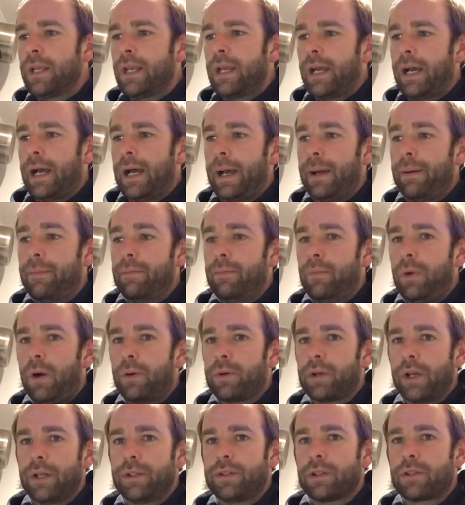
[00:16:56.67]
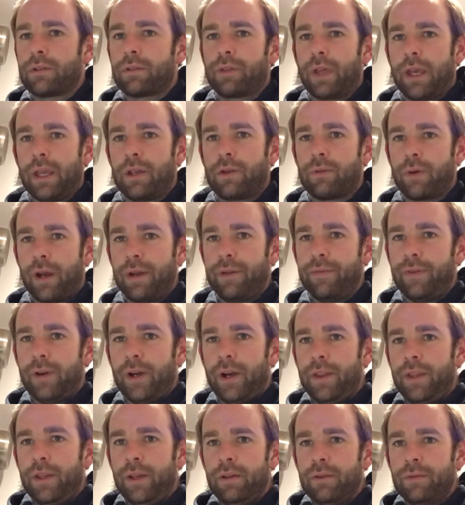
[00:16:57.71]
I would like to thank
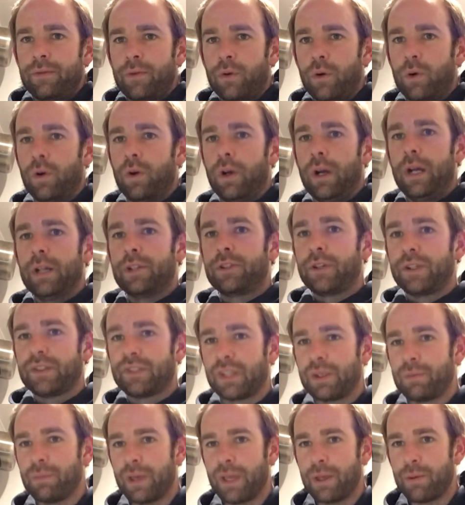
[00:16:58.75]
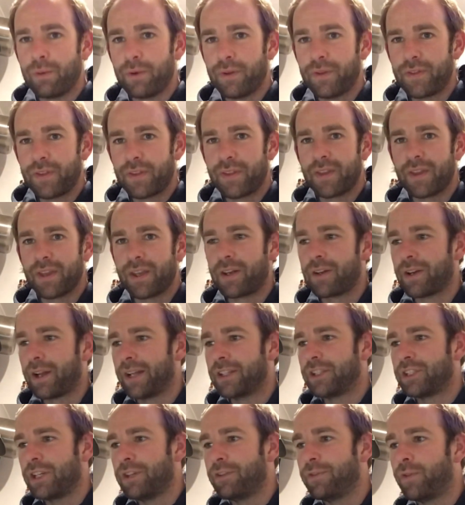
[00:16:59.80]
Grainfather for trusting me with the
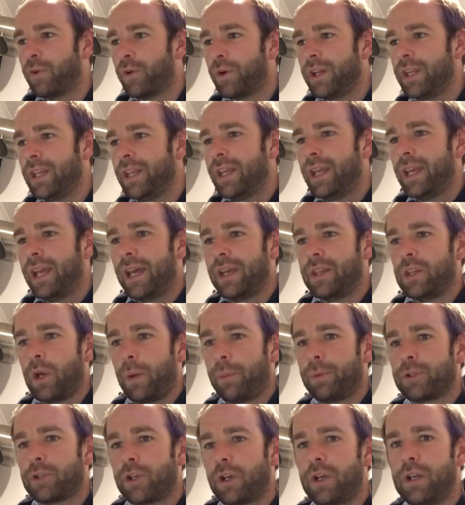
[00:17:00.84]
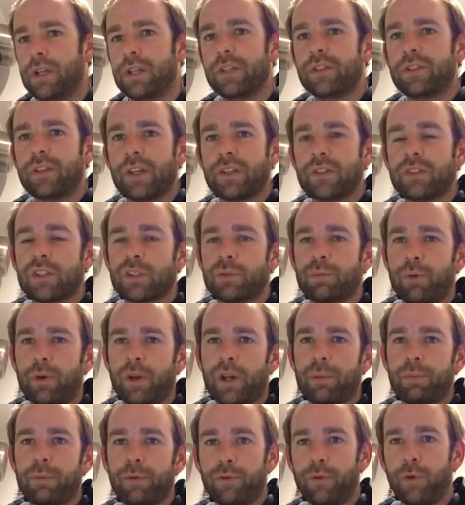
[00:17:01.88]
G40 and the opportunity to test this
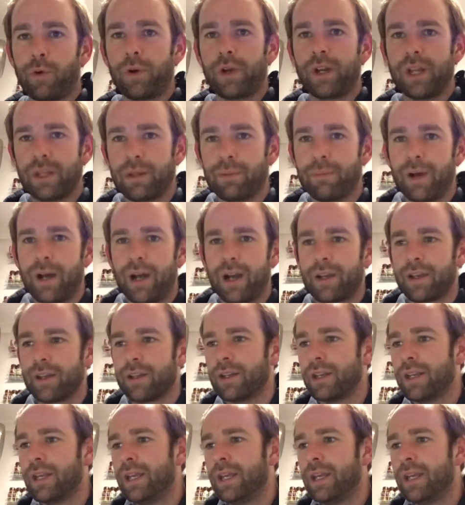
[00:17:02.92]
product before it hit the market.